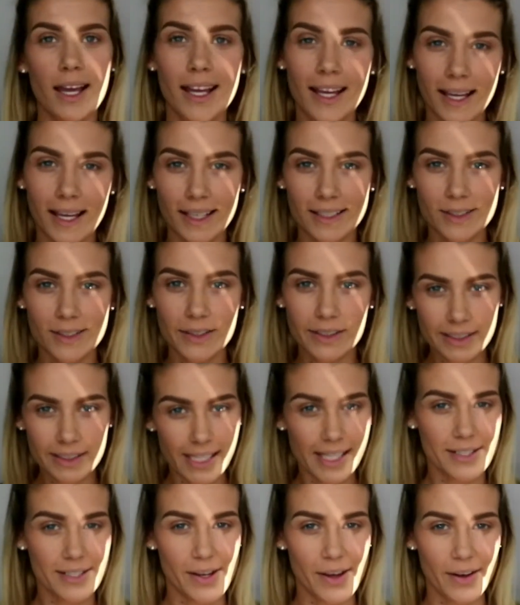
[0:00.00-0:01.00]
It's called
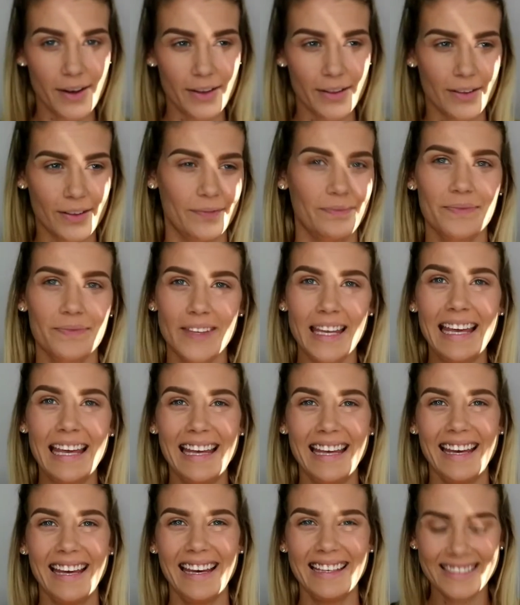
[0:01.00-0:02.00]
Down to Earth.
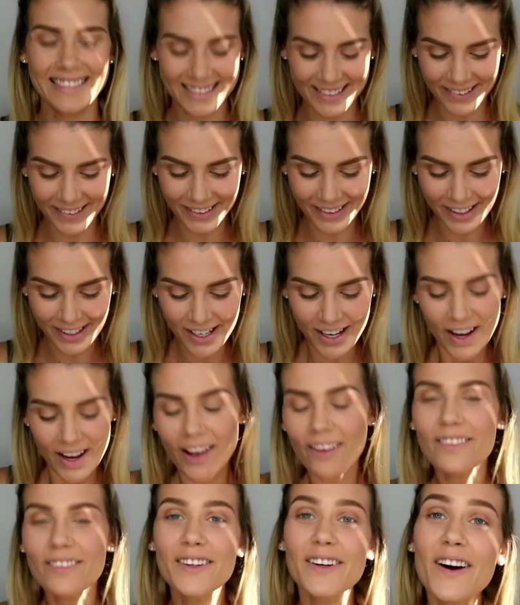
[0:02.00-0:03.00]
So
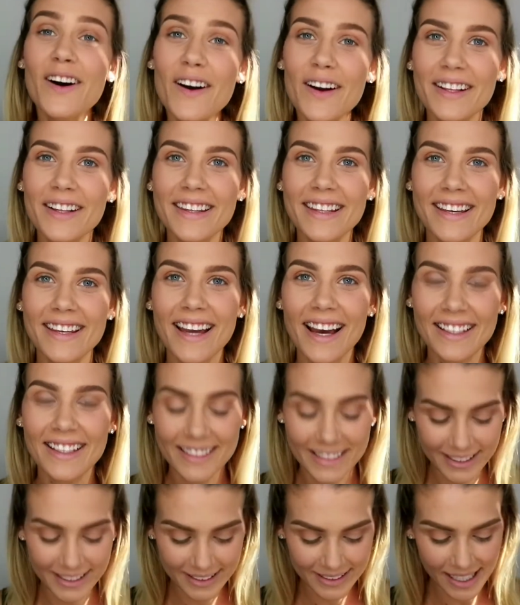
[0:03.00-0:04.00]
real earthy
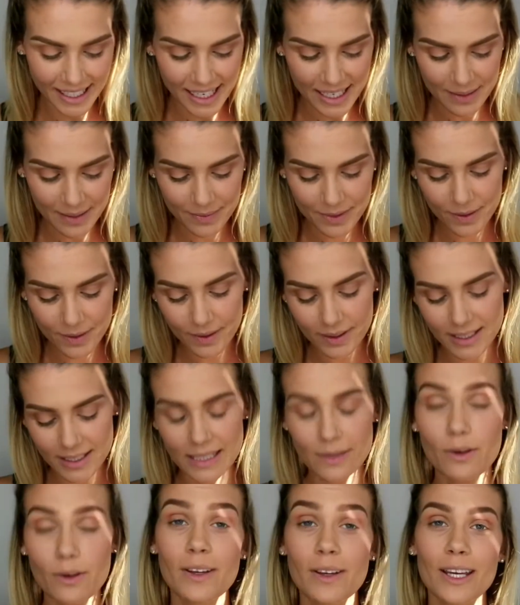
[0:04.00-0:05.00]
colours. So we'll see
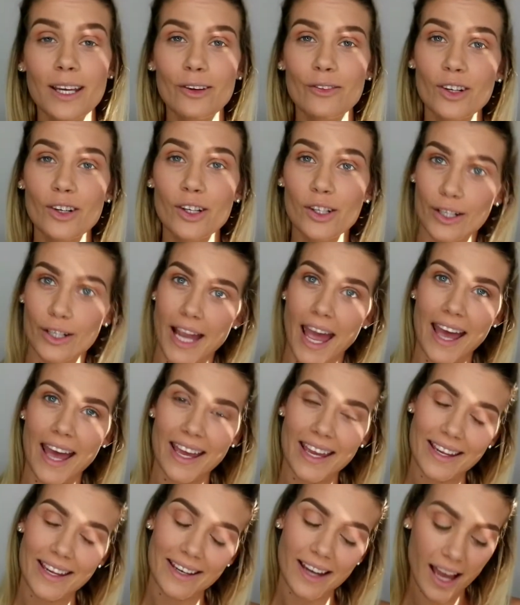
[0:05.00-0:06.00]
what we can
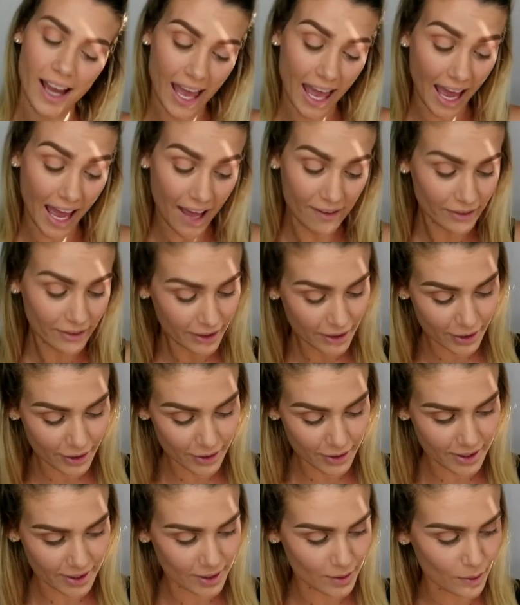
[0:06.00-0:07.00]
create. I haven't
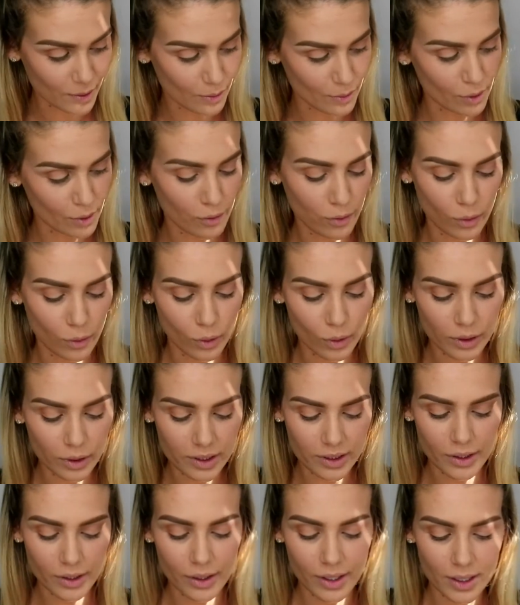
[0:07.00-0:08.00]
used this one before,
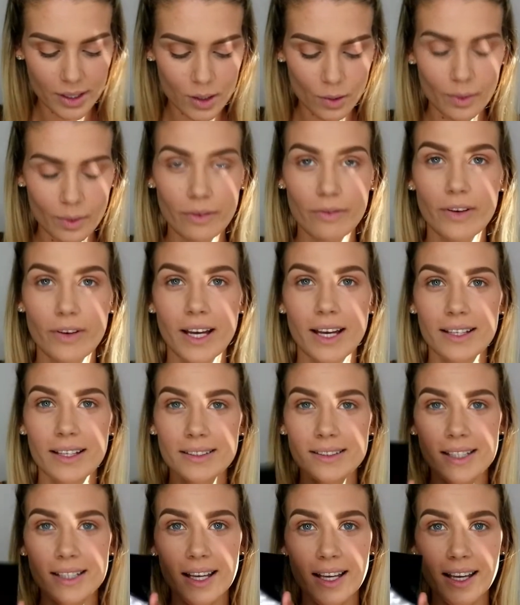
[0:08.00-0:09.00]
so this will be fun.
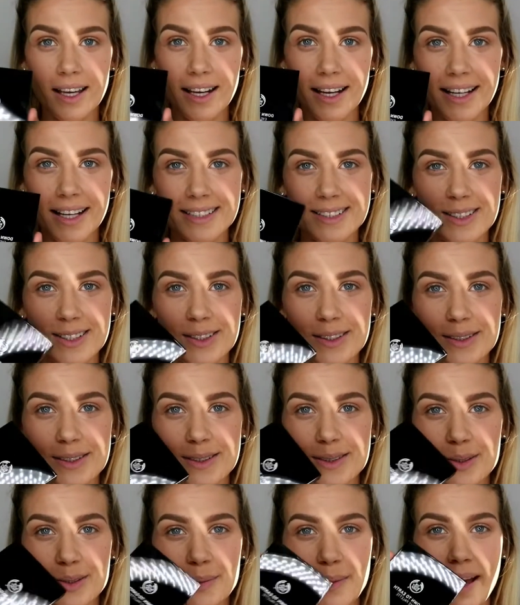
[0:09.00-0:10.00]
It's the cutest
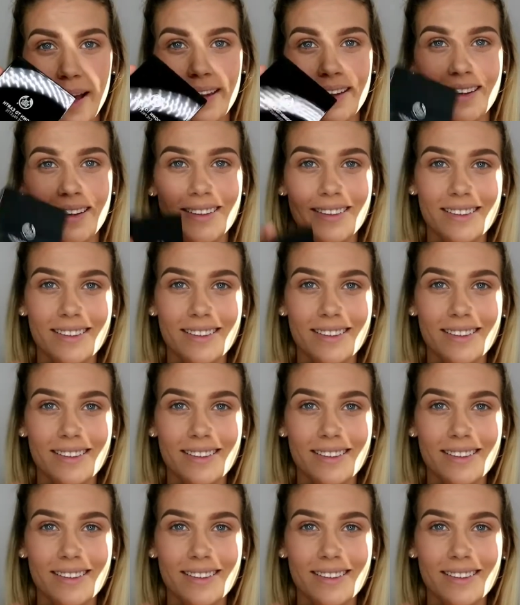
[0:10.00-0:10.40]
little palette.